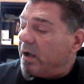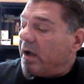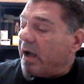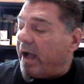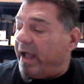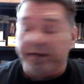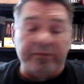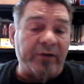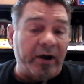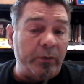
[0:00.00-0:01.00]
I had to
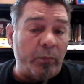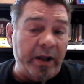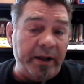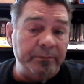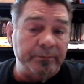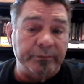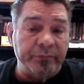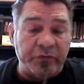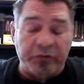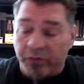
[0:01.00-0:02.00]
find a way
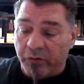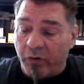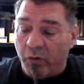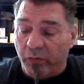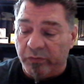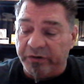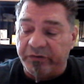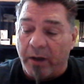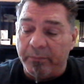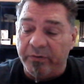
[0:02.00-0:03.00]
to drill a hole in the
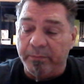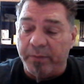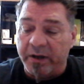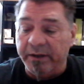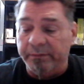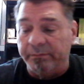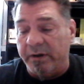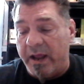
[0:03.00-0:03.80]
top of the bucket,